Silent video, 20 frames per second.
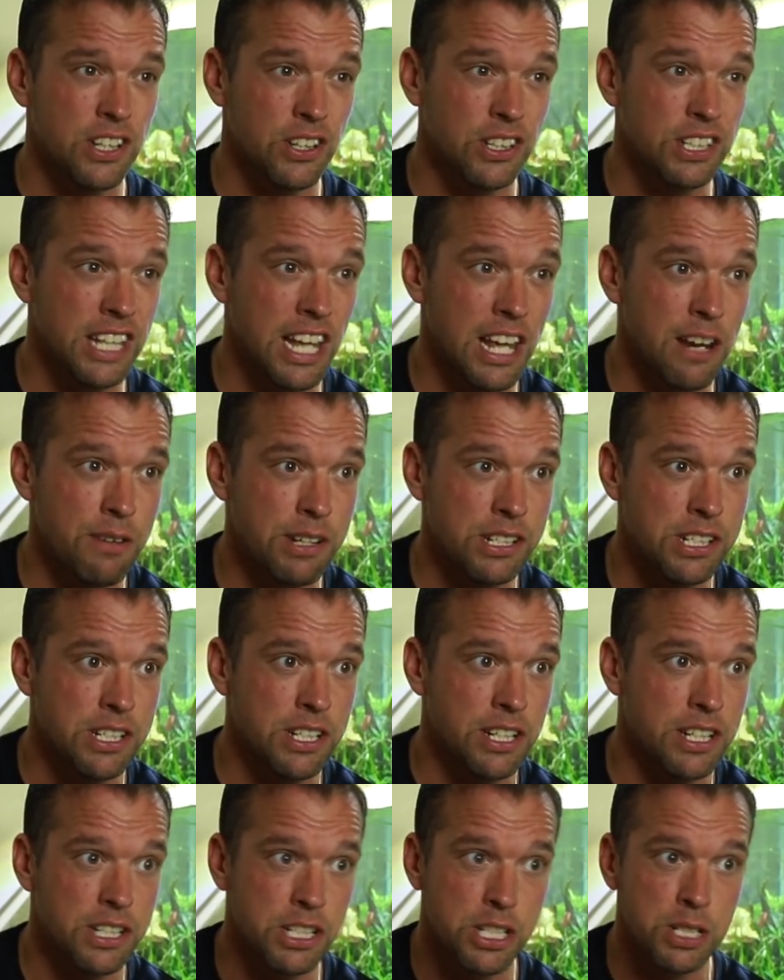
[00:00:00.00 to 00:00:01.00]
The idea is
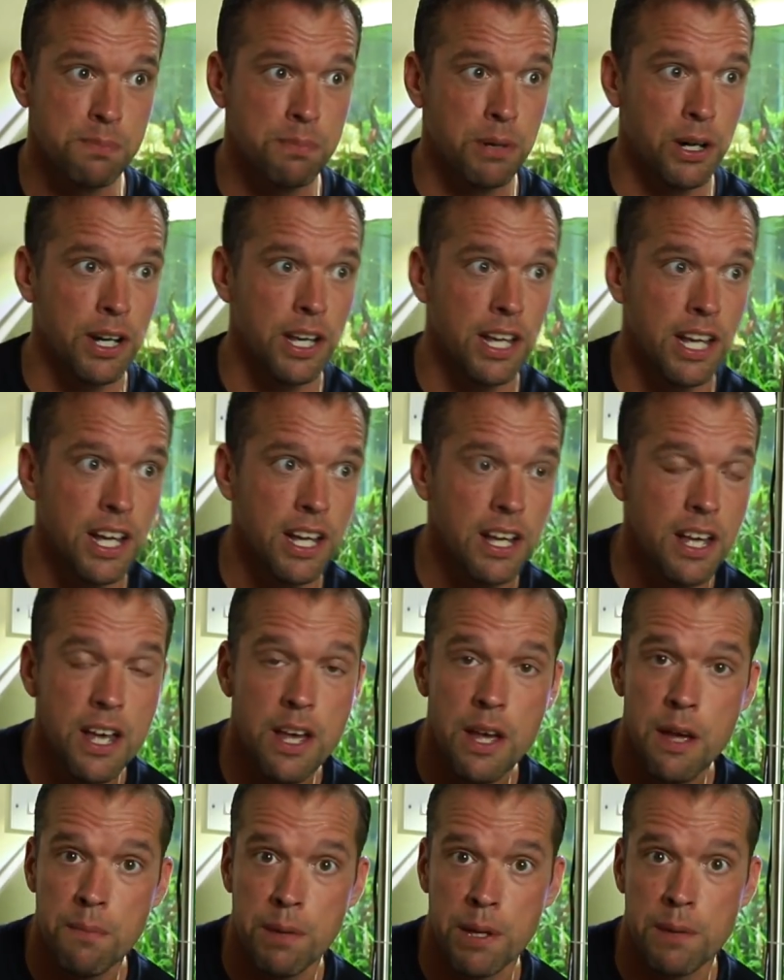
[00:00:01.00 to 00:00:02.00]
to inspire
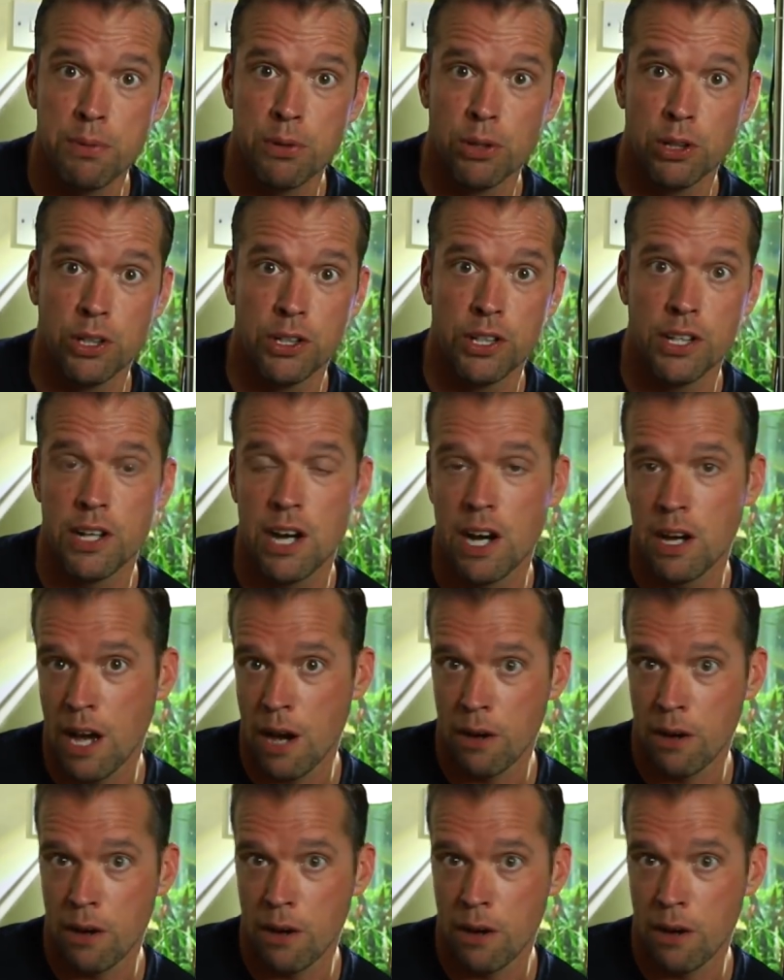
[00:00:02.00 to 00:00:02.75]
people on uh,